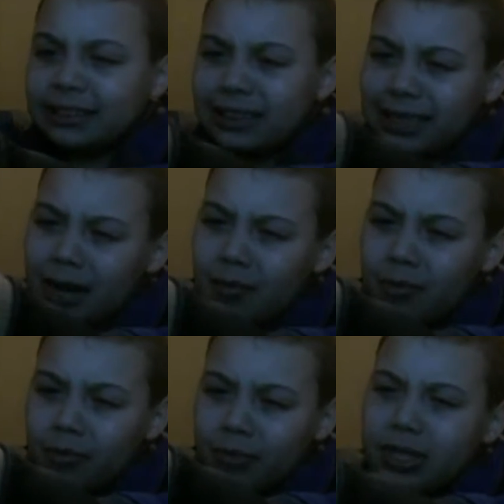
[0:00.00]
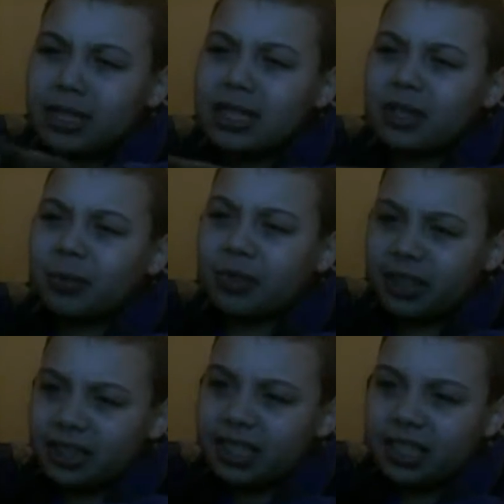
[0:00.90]
Like, I'm not into
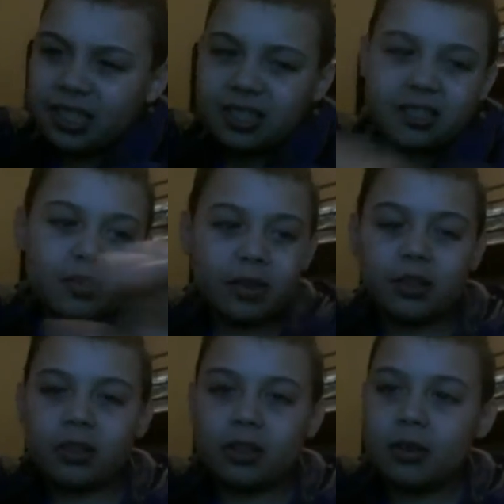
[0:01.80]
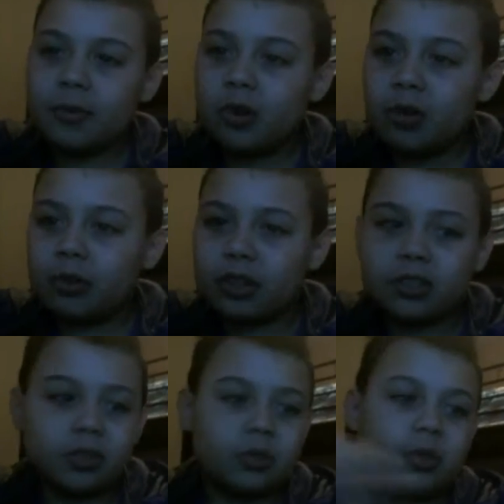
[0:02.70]
PlayStation, let me go there
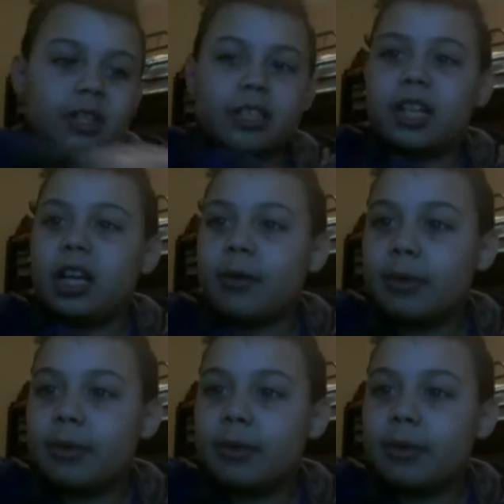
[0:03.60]
so you guys can